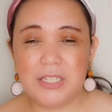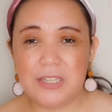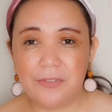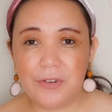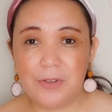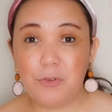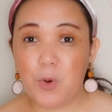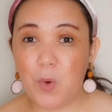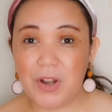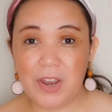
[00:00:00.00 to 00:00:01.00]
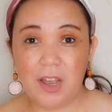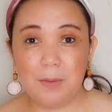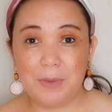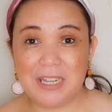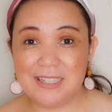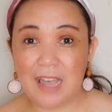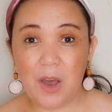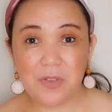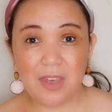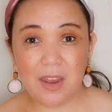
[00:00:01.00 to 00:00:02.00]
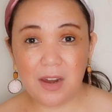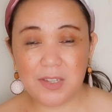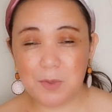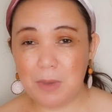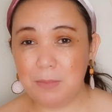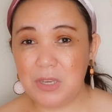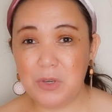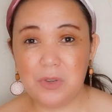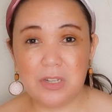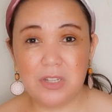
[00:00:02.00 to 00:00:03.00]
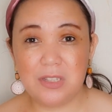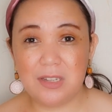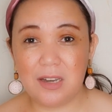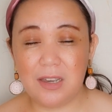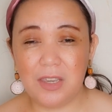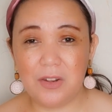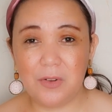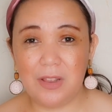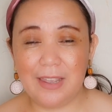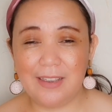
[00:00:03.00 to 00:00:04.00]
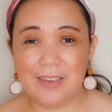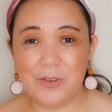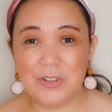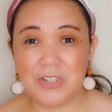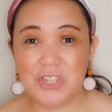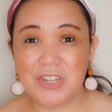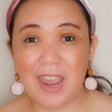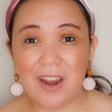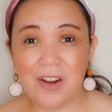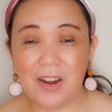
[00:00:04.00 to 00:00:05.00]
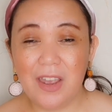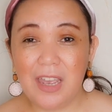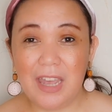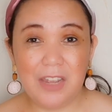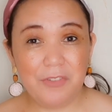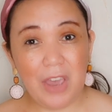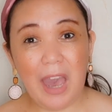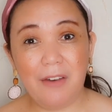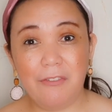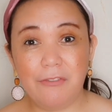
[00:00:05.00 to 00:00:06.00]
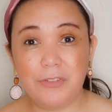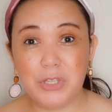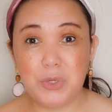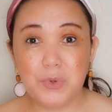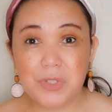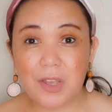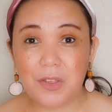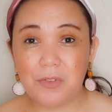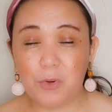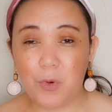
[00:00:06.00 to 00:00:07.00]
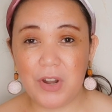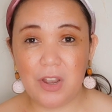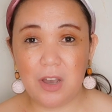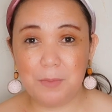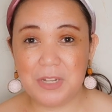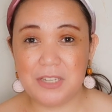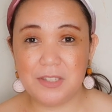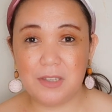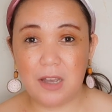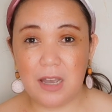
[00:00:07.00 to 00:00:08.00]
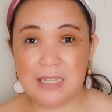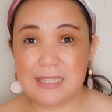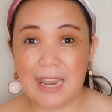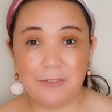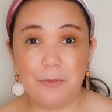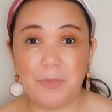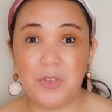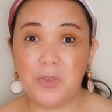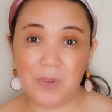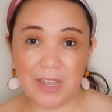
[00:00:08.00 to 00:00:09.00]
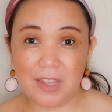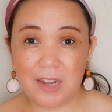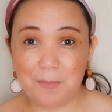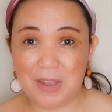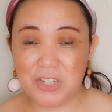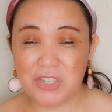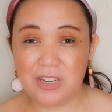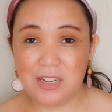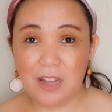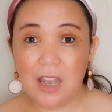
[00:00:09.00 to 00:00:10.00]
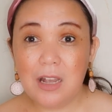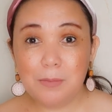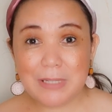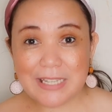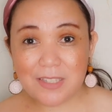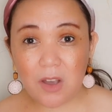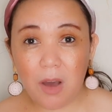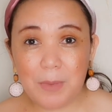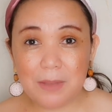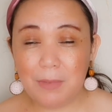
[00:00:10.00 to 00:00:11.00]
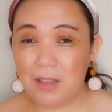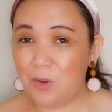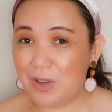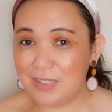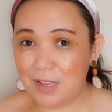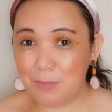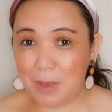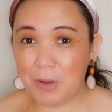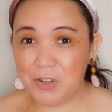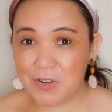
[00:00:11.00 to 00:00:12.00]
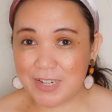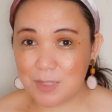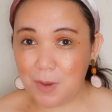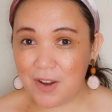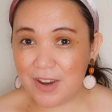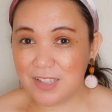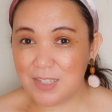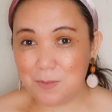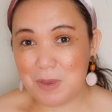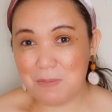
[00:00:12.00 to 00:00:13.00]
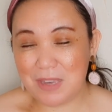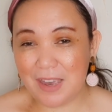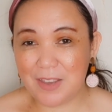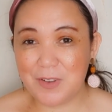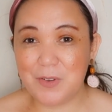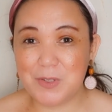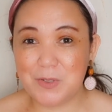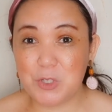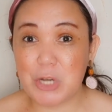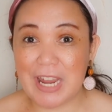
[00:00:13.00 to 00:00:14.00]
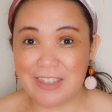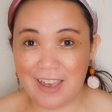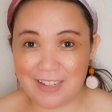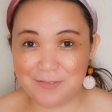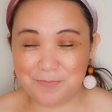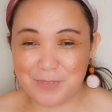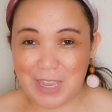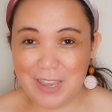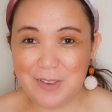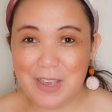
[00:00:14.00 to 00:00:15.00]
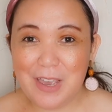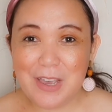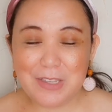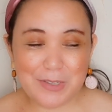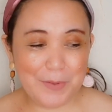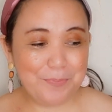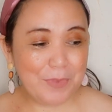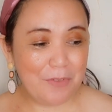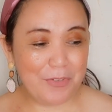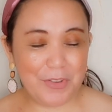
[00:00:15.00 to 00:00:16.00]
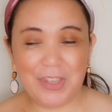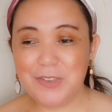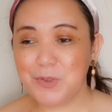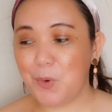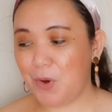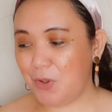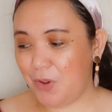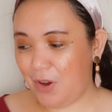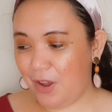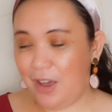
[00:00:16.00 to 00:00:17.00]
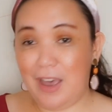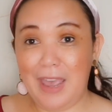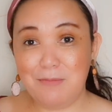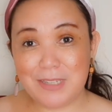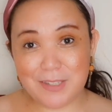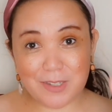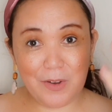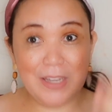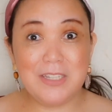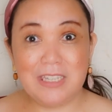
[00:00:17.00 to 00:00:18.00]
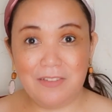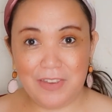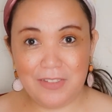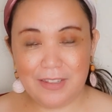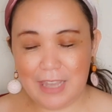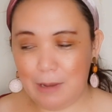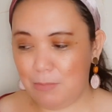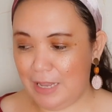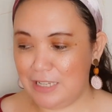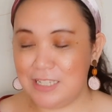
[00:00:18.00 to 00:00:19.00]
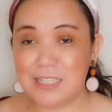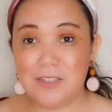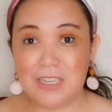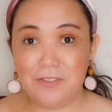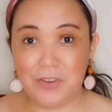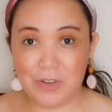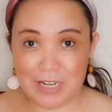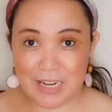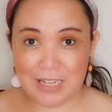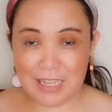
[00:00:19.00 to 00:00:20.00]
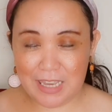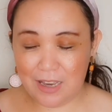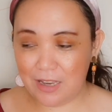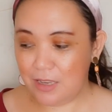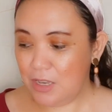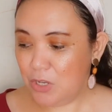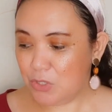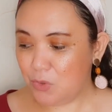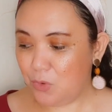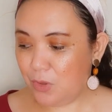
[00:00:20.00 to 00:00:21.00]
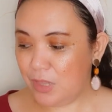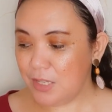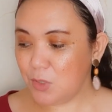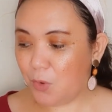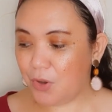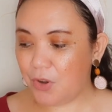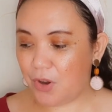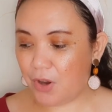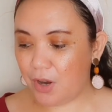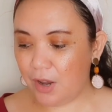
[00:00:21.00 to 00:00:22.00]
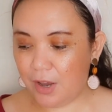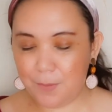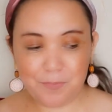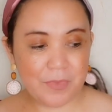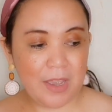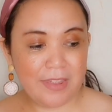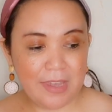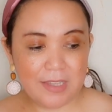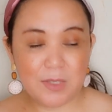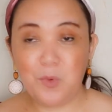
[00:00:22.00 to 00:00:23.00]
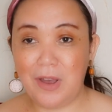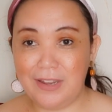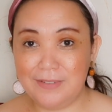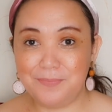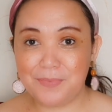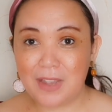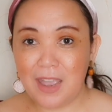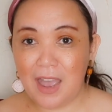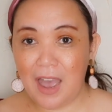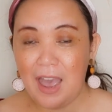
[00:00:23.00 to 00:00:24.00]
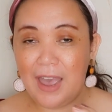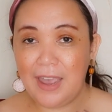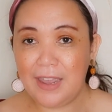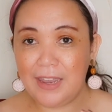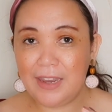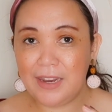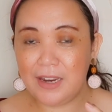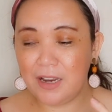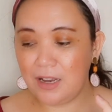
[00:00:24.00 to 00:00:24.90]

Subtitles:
different forwarding companies out there, so maybe you could you could share. And if you have used other forwarding companies aside from the 3 that I mentioned, please comment below and tell me about your experience, and maybe I could also try that. Okay, so for this order, I'm just going to give you the timeline just to give you an idea. So this order, this one, I